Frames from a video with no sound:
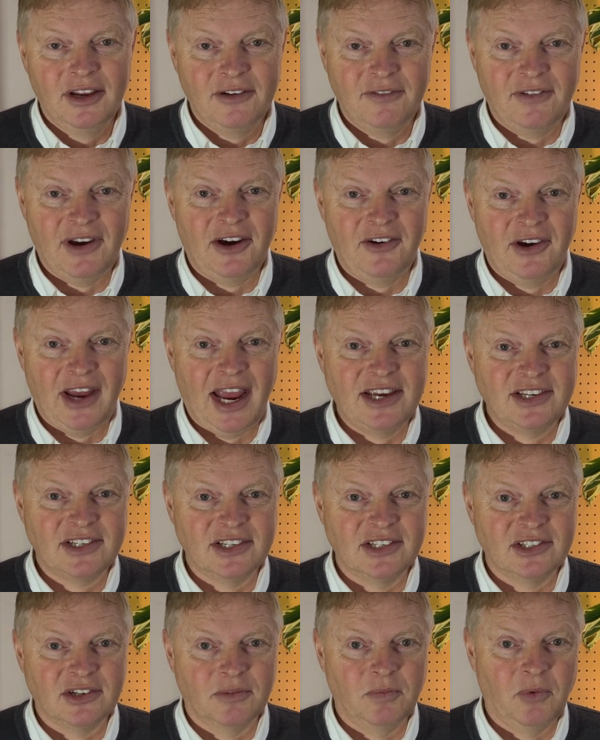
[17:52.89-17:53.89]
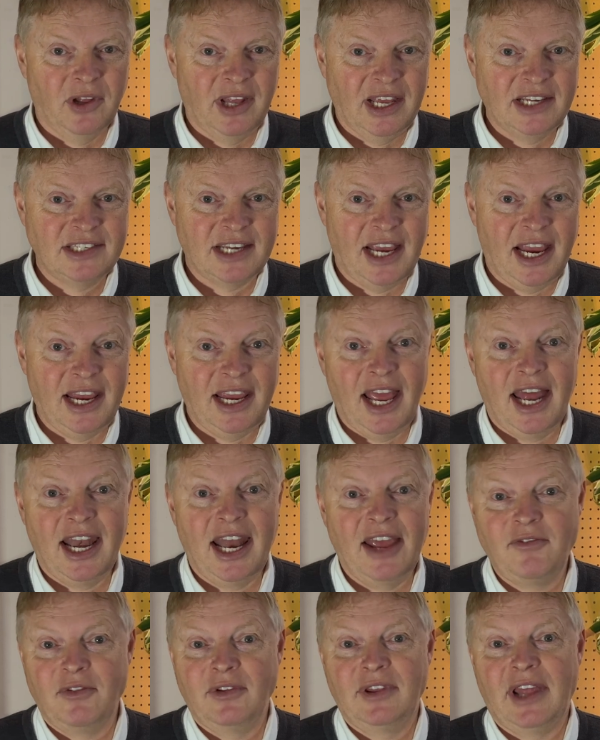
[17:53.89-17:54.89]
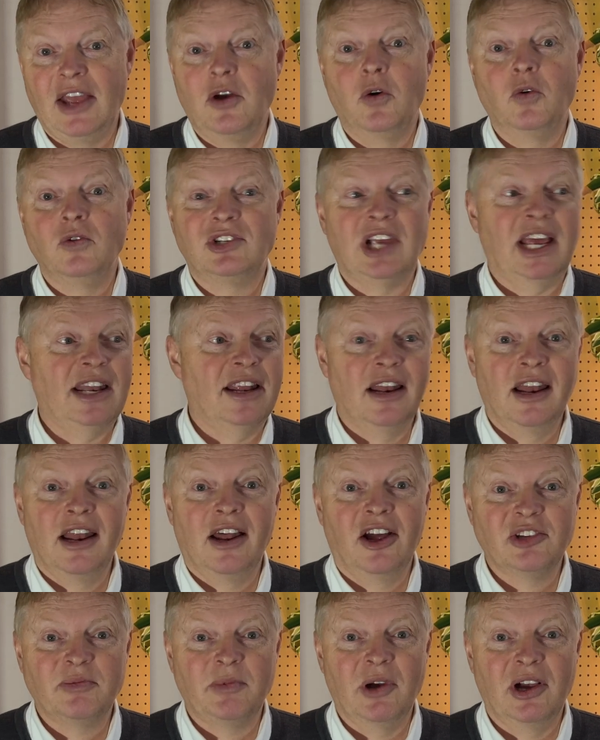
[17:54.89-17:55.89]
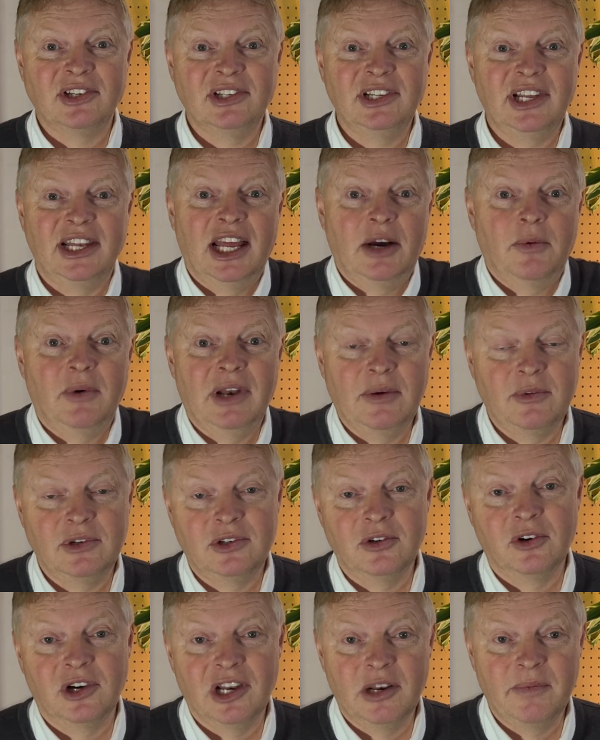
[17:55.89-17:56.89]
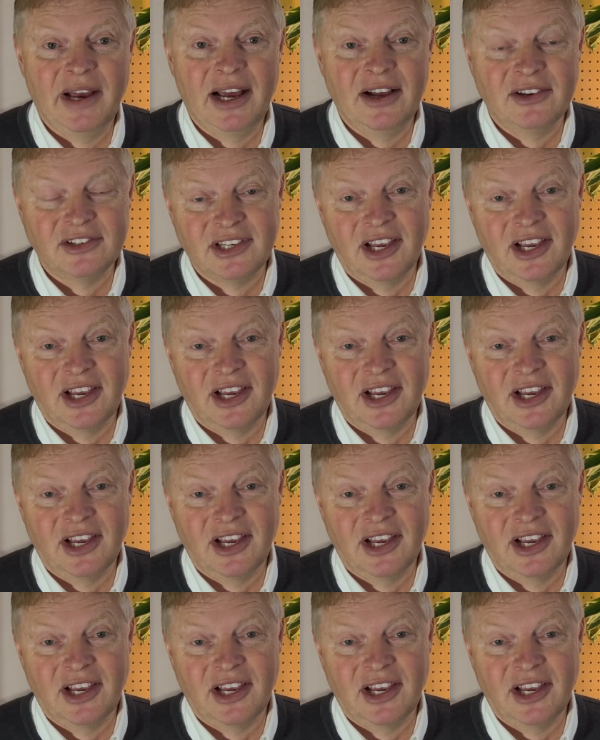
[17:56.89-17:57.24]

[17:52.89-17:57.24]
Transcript: variations on what they say, and they all say that the last person didn't know what they were talking about.